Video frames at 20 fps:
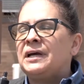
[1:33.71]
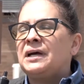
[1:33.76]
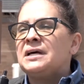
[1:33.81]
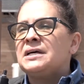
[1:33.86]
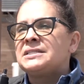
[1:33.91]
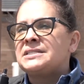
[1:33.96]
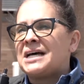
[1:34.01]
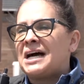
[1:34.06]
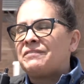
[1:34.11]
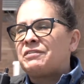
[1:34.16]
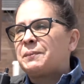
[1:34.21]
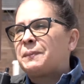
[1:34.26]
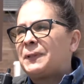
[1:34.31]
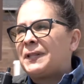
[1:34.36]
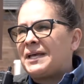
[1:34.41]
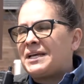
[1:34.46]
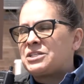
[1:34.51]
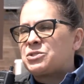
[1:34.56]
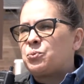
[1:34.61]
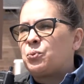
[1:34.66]
to have a
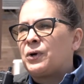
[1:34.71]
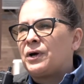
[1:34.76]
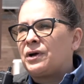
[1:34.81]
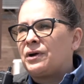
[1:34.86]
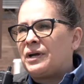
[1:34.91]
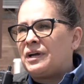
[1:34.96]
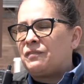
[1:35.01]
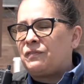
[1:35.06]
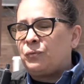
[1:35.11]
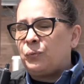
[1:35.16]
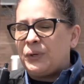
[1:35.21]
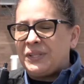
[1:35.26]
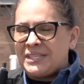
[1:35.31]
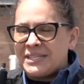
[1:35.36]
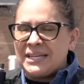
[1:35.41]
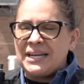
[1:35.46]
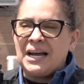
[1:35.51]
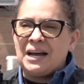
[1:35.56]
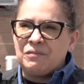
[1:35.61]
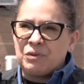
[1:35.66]
place where if we did
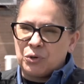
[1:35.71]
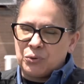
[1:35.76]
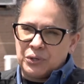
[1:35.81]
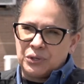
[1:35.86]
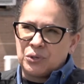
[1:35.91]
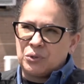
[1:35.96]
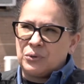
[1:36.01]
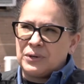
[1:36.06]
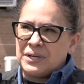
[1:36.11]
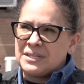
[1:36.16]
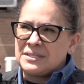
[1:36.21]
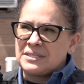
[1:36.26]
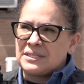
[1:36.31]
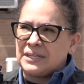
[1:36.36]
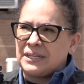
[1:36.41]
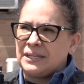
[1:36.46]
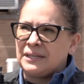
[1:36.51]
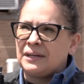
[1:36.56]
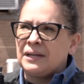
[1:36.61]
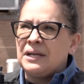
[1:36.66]
have a critical
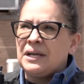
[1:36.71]
incident,